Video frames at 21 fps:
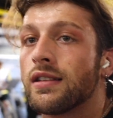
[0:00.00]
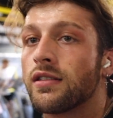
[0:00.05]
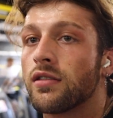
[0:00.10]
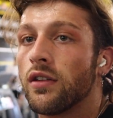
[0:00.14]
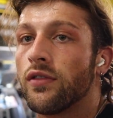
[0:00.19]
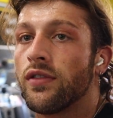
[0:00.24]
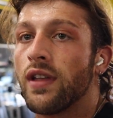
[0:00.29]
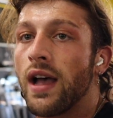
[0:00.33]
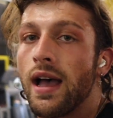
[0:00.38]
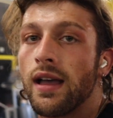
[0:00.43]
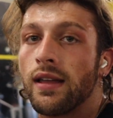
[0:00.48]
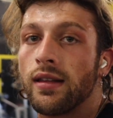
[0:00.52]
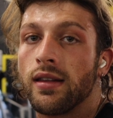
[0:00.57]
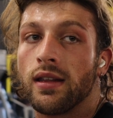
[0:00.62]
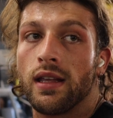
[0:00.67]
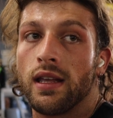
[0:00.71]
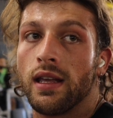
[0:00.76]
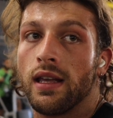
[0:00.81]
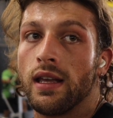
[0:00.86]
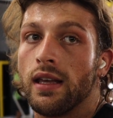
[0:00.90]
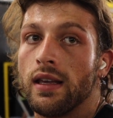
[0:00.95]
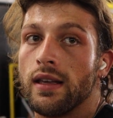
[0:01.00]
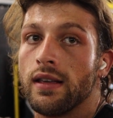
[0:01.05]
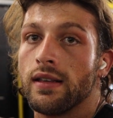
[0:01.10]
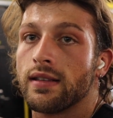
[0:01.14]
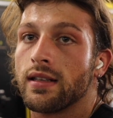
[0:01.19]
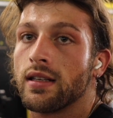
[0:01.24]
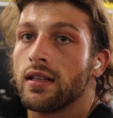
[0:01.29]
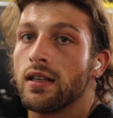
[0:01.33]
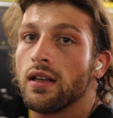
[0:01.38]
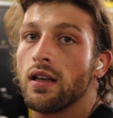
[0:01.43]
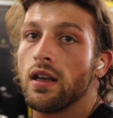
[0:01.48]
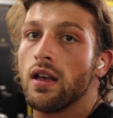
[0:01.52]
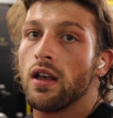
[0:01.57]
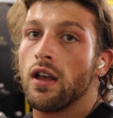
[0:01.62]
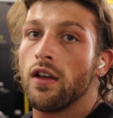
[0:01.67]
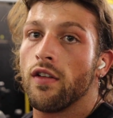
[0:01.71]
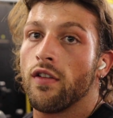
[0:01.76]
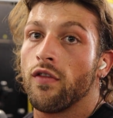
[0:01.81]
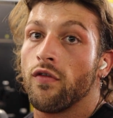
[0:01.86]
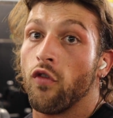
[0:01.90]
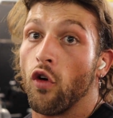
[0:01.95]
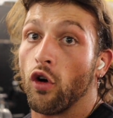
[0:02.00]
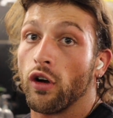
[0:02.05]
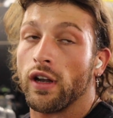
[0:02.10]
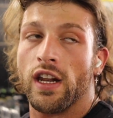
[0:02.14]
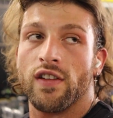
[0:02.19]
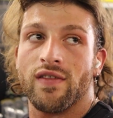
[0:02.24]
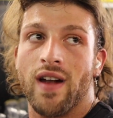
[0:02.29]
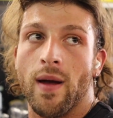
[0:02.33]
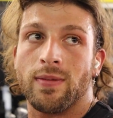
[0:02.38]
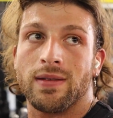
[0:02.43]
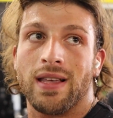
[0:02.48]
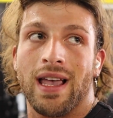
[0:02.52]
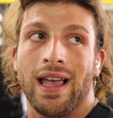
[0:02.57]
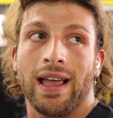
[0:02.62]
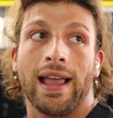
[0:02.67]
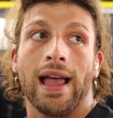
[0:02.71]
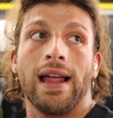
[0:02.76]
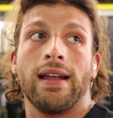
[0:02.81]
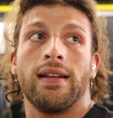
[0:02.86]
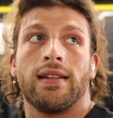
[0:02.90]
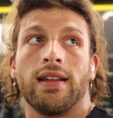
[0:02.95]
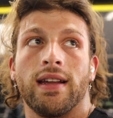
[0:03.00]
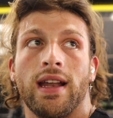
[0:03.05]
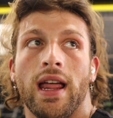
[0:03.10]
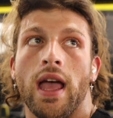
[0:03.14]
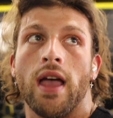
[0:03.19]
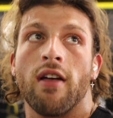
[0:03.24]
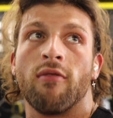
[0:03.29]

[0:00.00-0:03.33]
so that is 14 reps again today,